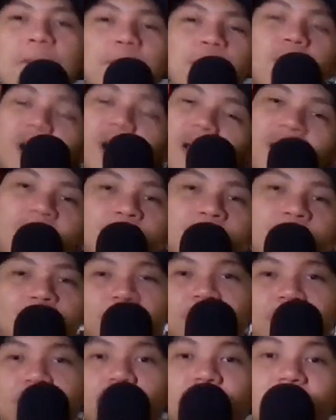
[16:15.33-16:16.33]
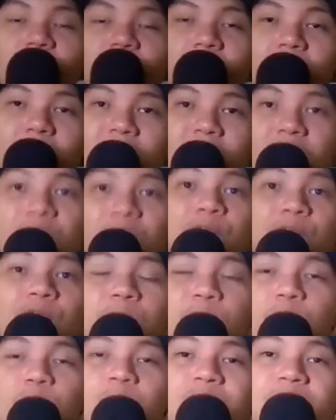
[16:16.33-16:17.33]
But hey,
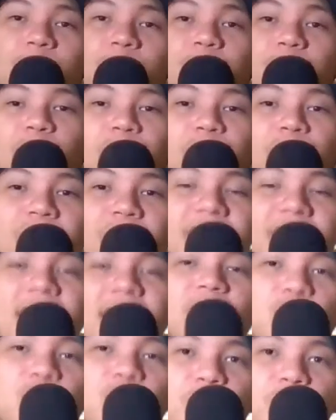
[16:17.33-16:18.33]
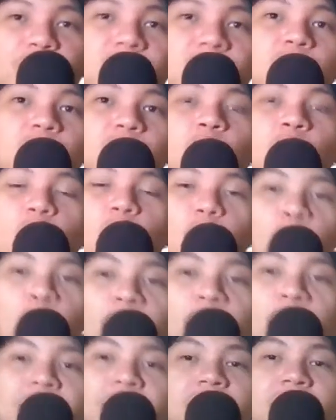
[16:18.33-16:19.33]
Evan Mobley's the perfect guy to fit
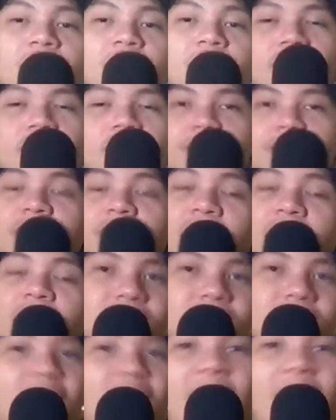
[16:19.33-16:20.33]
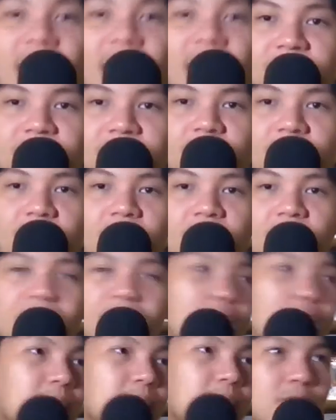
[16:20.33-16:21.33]
with Jared Allen. And
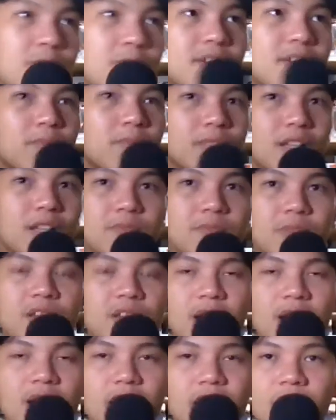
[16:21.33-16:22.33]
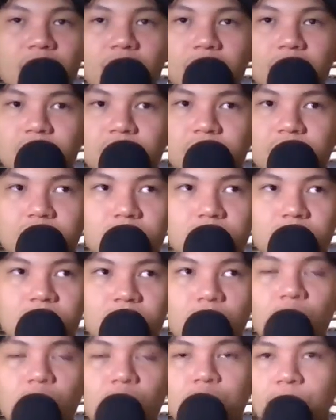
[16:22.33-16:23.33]
that may be sometimes be like a
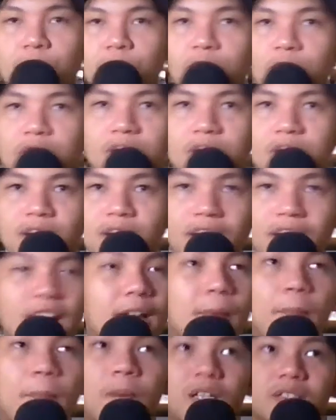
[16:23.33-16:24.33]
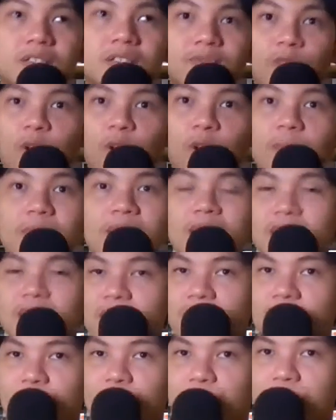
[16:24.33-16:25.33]
controversial take, but for me,
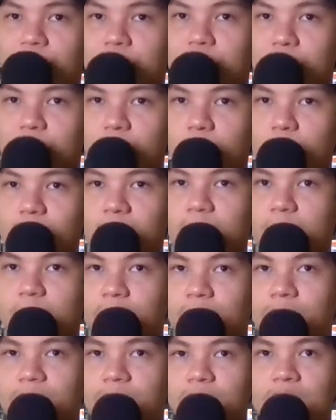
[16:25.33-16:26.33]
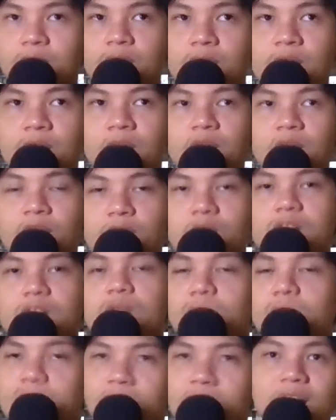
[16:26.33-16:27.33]
they fit so well perfectly.
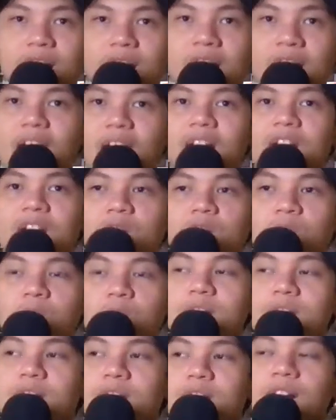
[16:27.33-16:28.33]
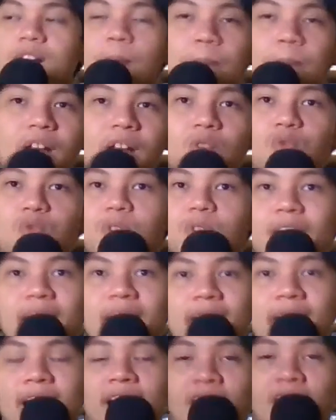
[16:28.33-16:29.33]
Because Jared Allen is always in the paint, who's
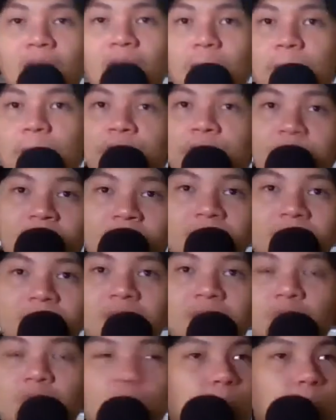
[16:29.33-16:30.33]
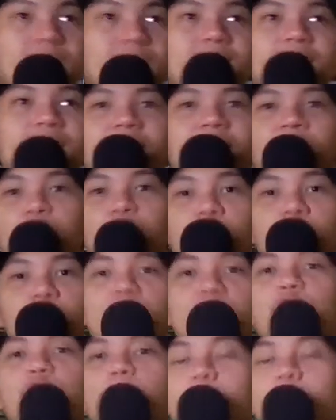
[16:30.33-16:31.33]
like a lob threat, who plays like a Rudy
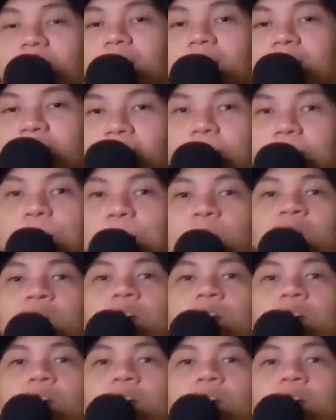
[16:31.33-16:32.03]
Gobert type.